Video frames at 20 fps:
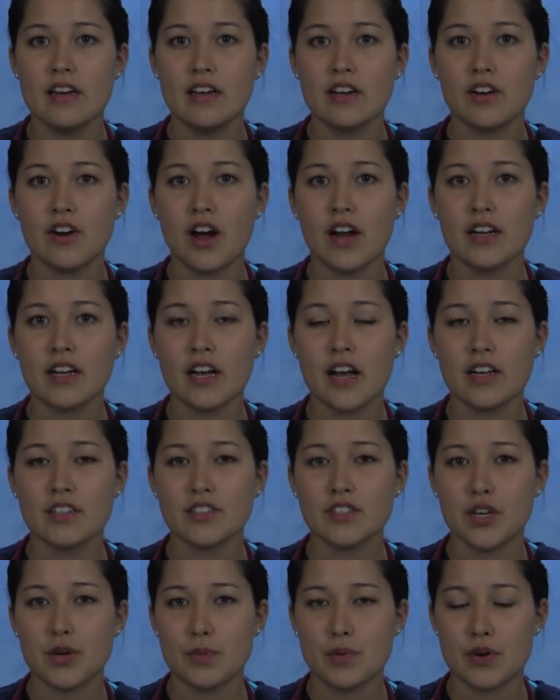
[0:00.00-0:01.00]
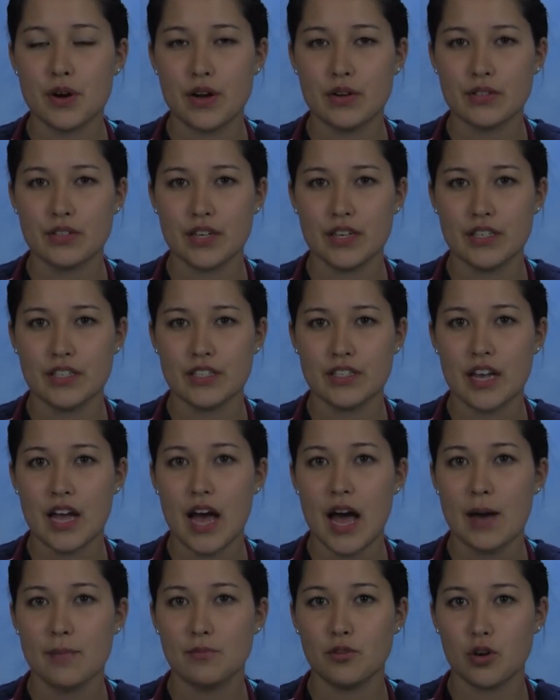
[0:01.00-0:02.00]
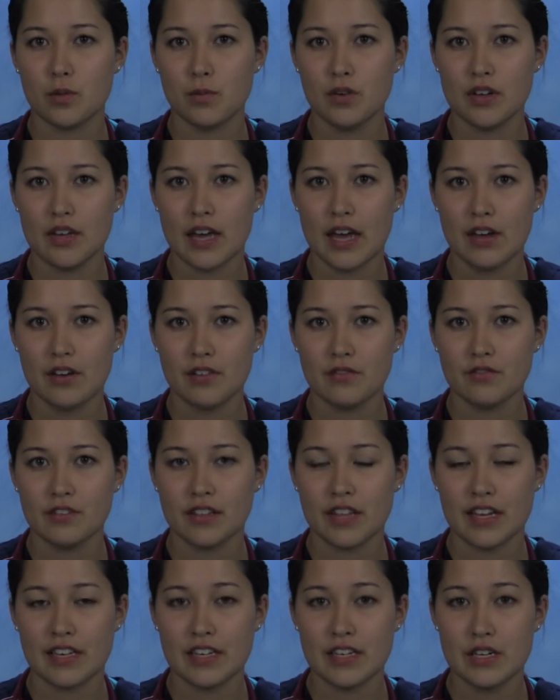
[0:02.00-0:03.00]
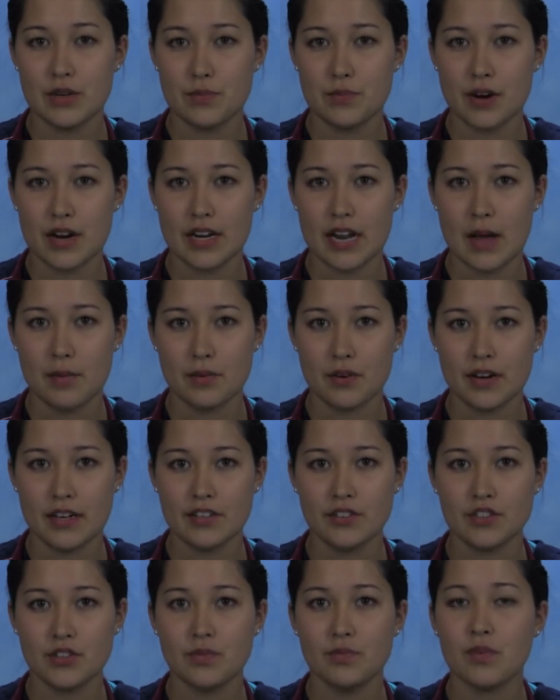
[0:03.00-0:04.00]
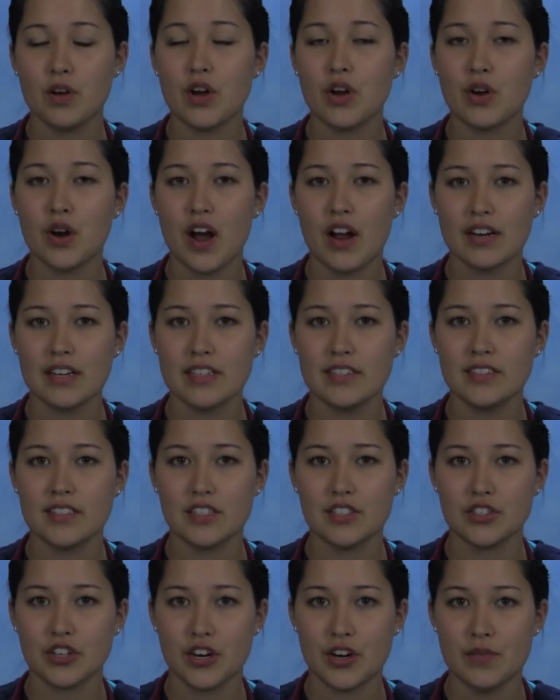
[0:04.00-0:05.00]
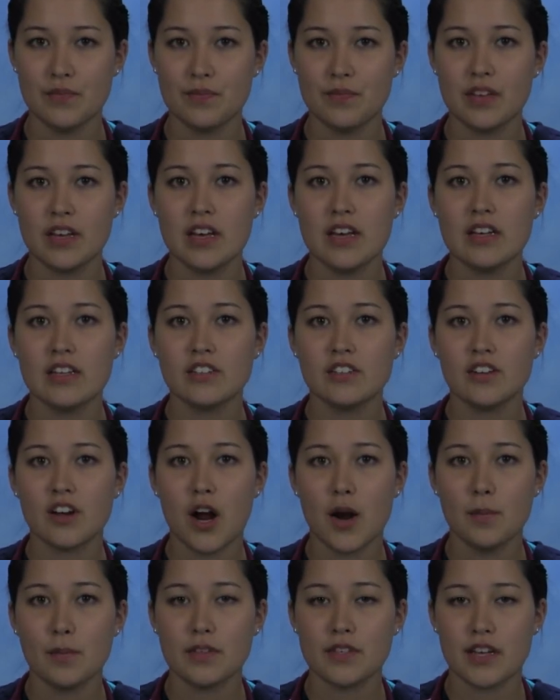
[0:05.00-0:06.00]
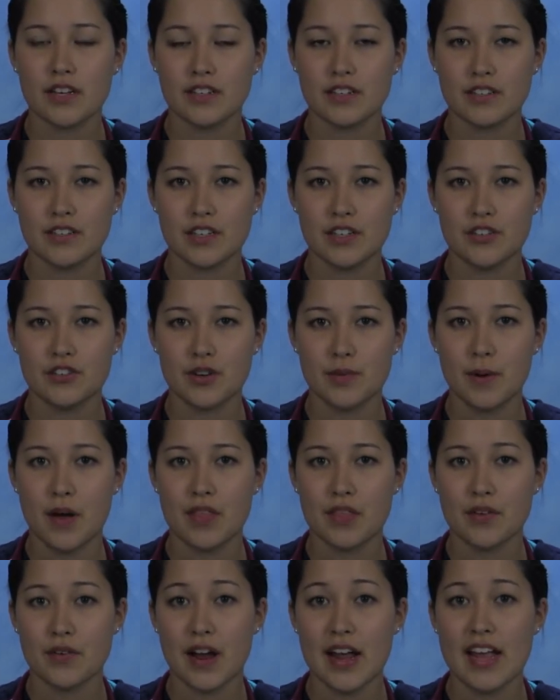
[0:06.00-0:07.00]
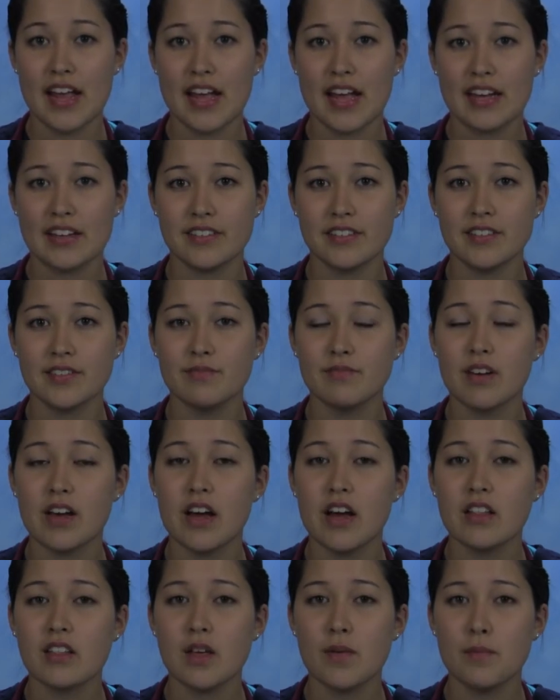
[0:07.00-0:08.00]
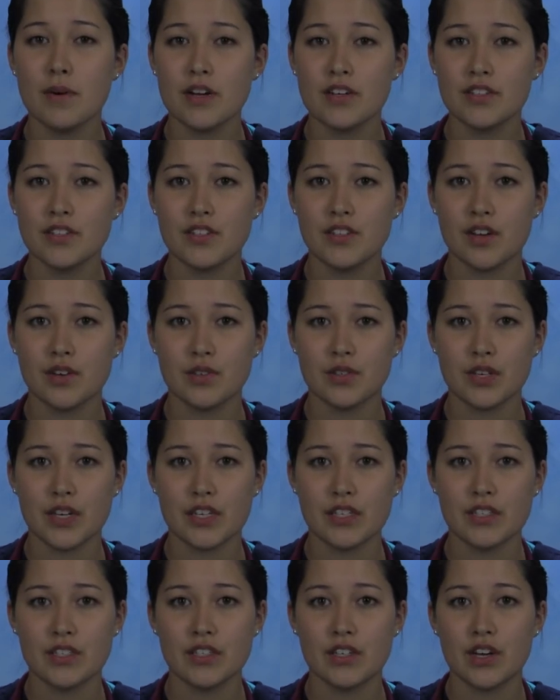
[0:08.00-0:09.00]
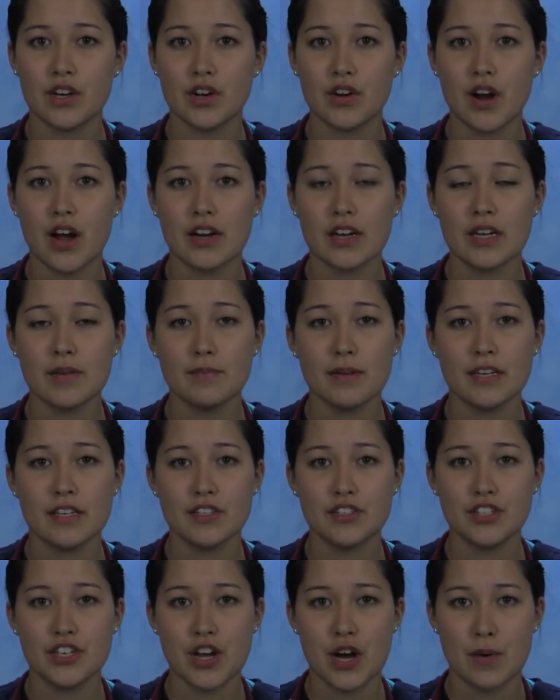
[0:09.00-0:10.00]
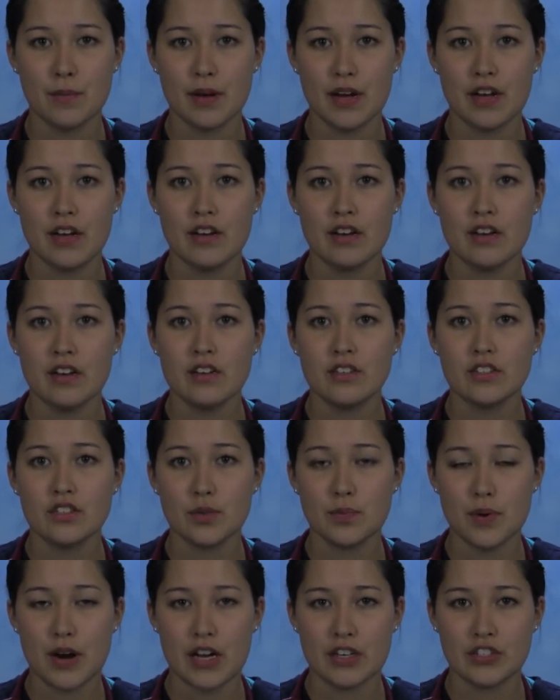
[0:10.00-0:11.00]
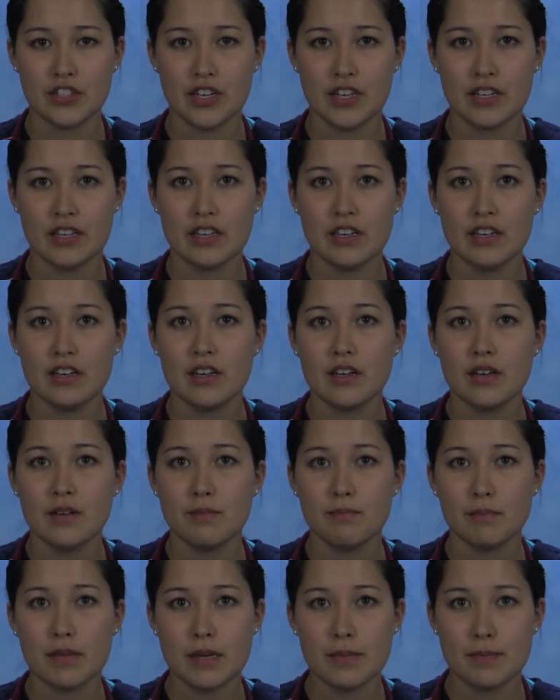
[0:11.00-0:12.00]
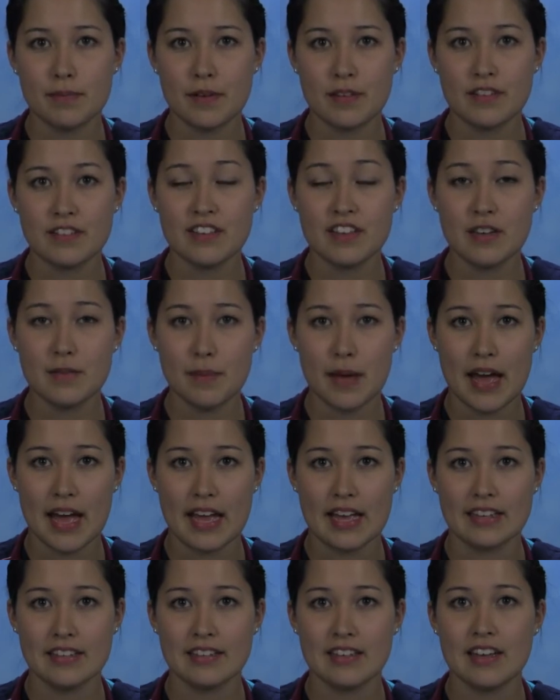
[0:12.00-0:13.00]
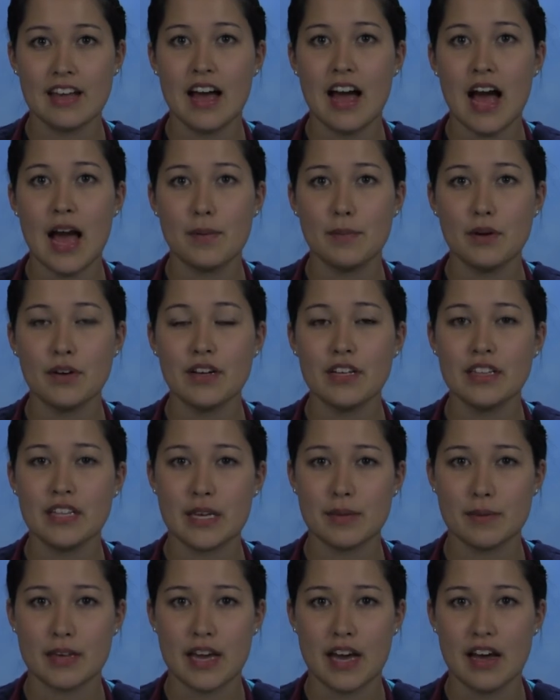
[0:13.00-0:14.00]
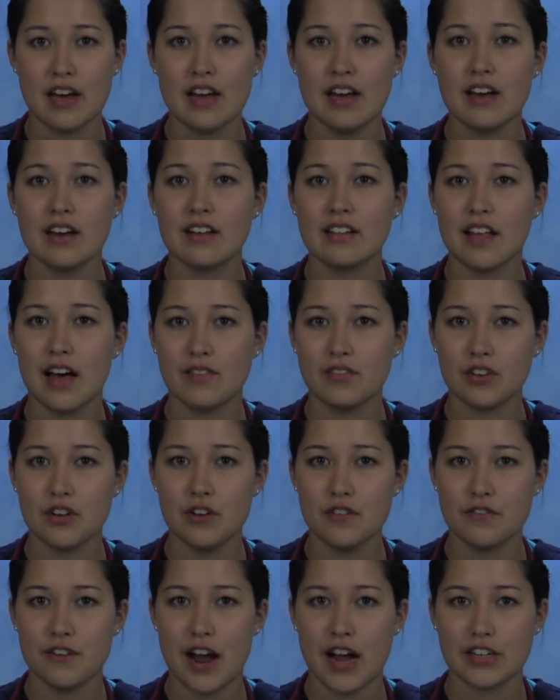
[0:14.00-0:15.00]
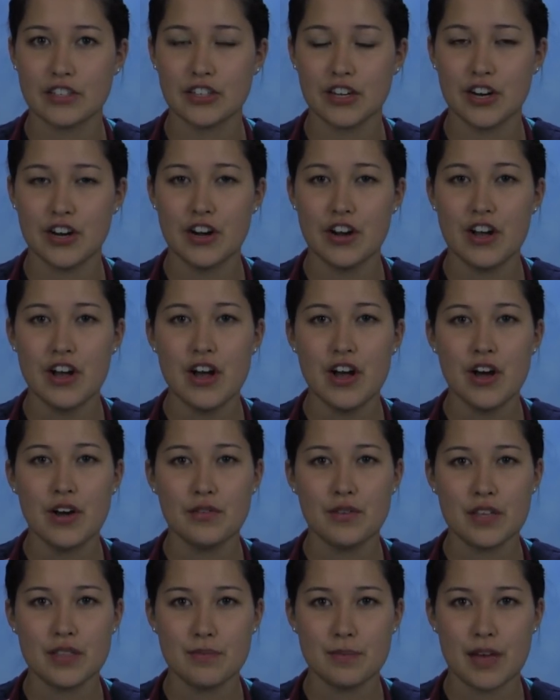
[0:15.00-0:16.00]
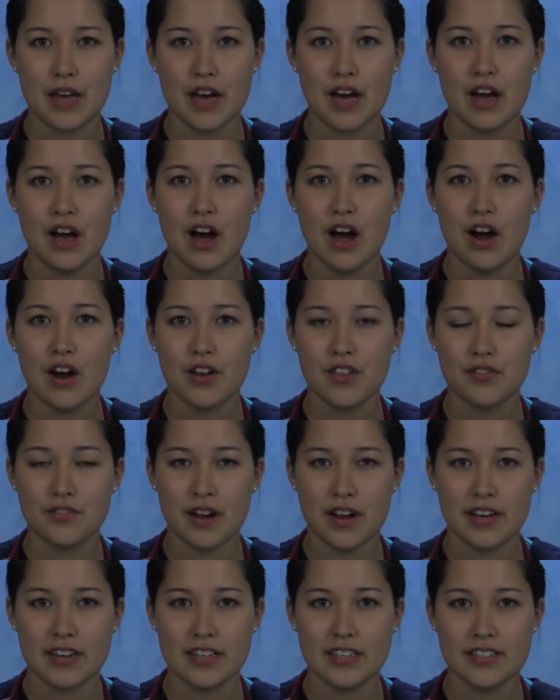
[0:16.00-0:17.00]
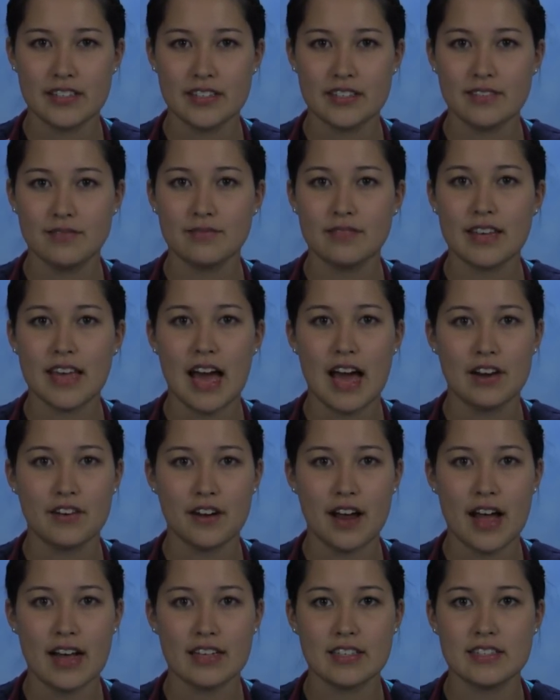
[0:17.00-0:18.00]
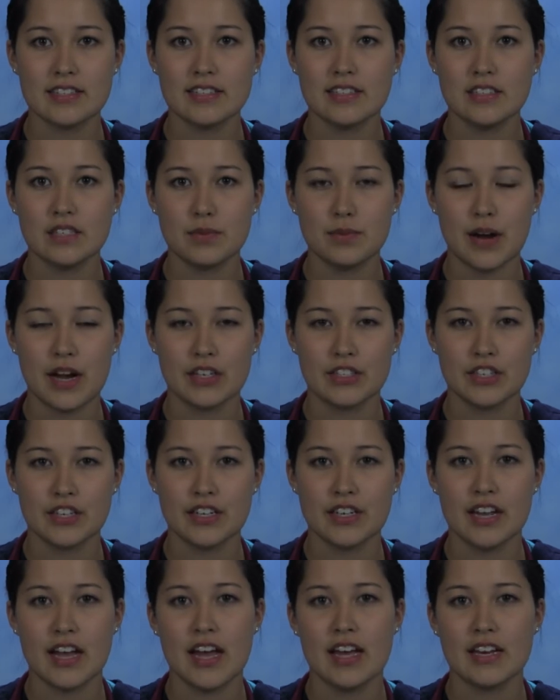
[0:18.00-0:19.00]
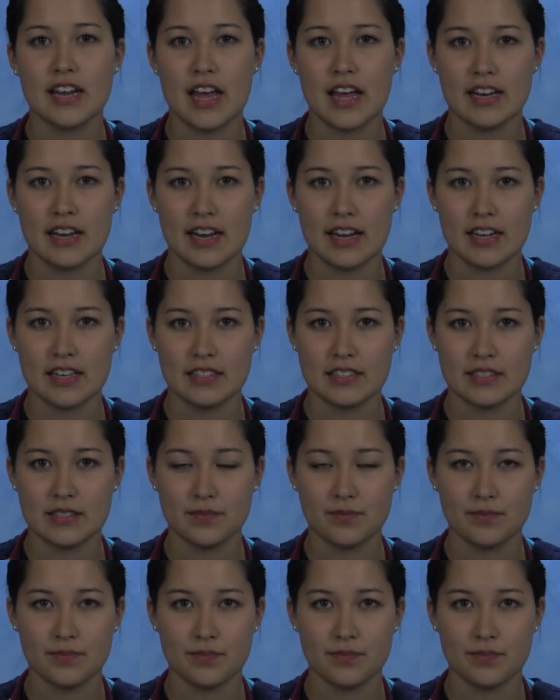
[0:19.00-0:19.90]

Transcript: chronic osteoporosis, abnormal gait related to brain hemorrhage, chronic seizure, carpal tunnel syndrome on the right hand, lumbar stenosis, chronic meningioma, depression, knee pain, hypokalemia, clavicle fracture, arrhythmia, arthritis, cataracts, depression, and headaches.